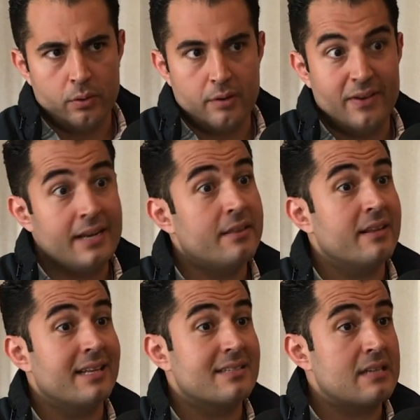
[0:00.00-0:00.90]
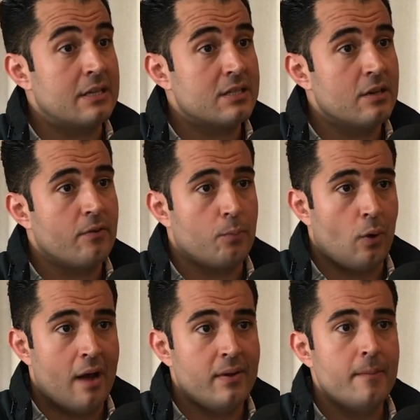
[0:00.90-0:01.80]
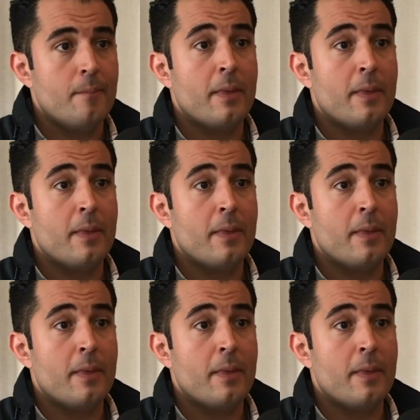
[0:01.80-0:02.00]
of anything that's sensitive or private.